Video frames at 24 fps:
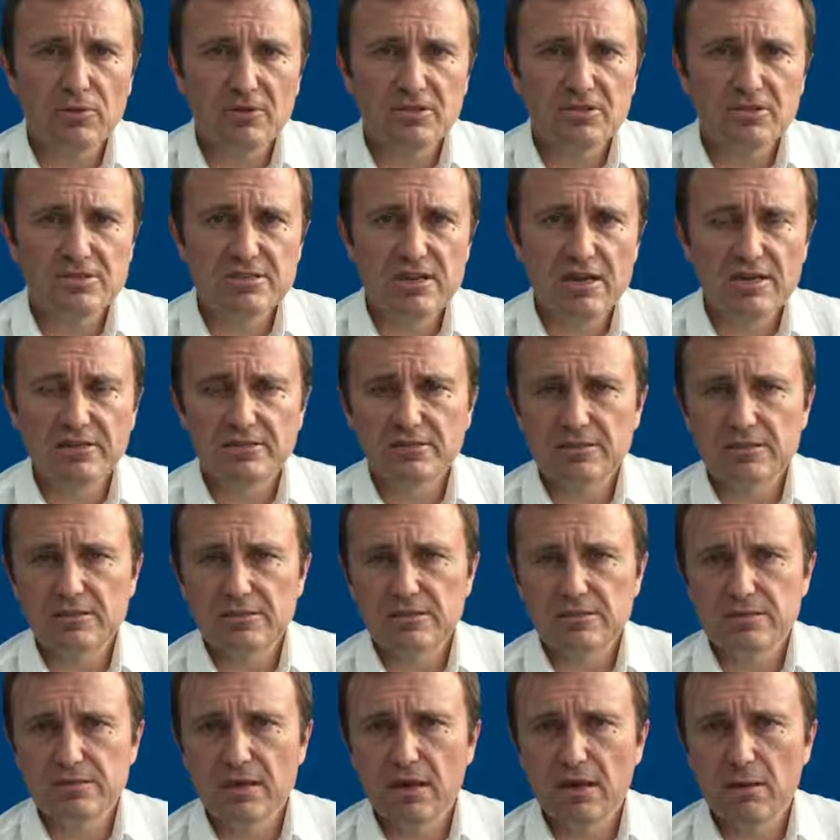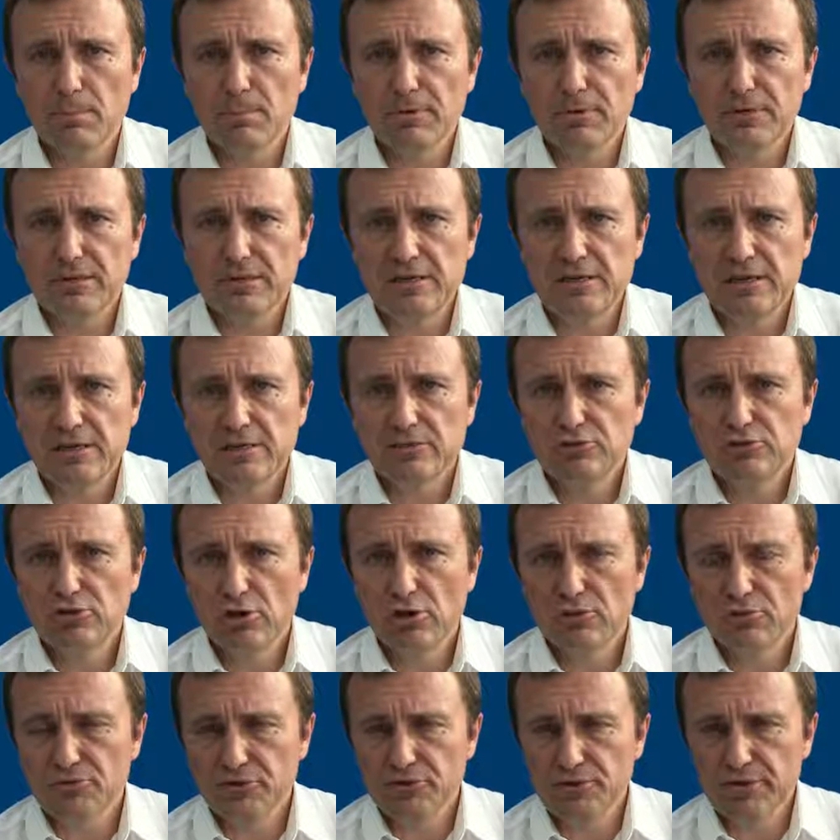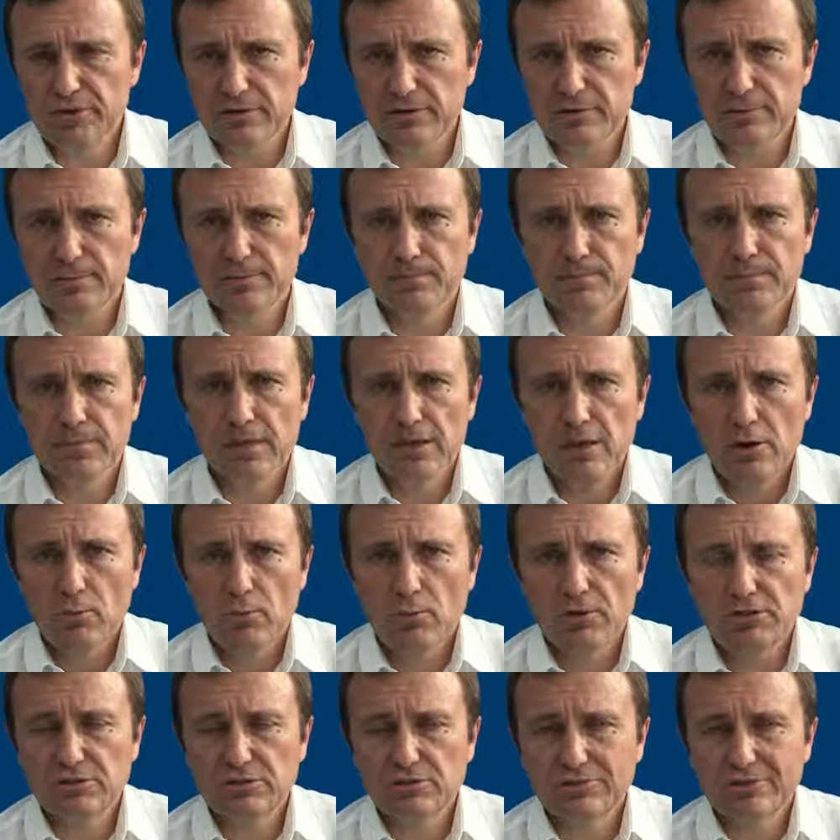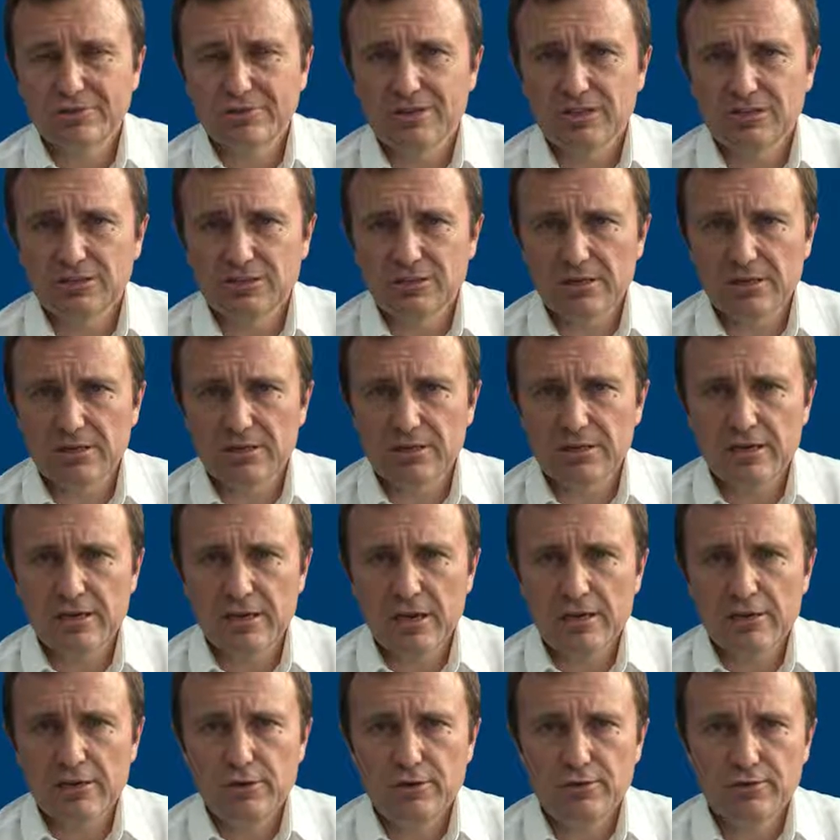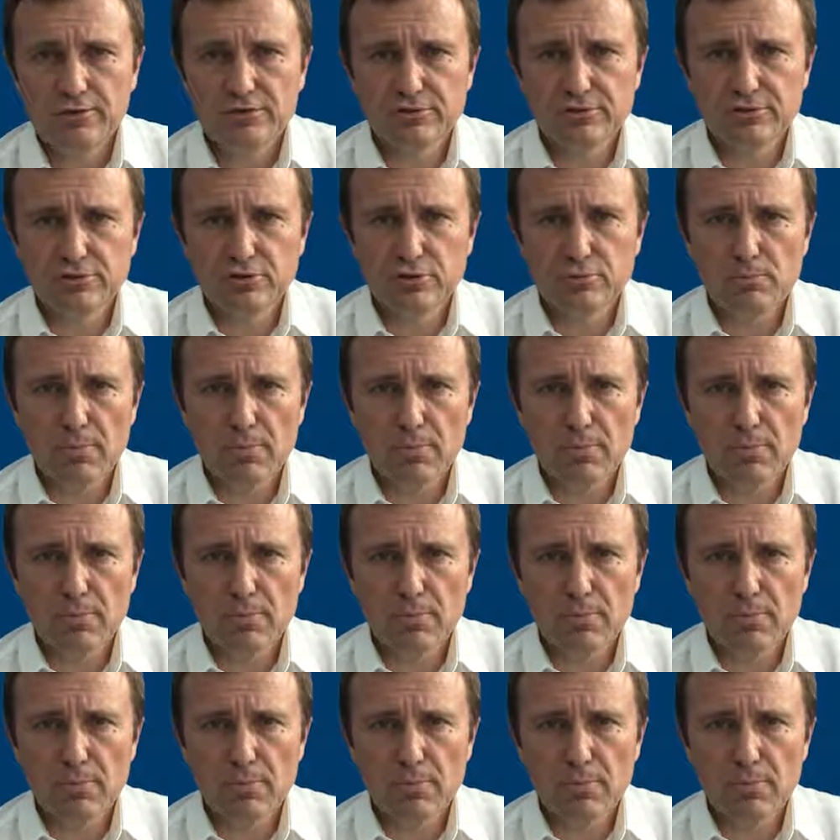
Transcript: they cite is the company John Deere, which traditionally used to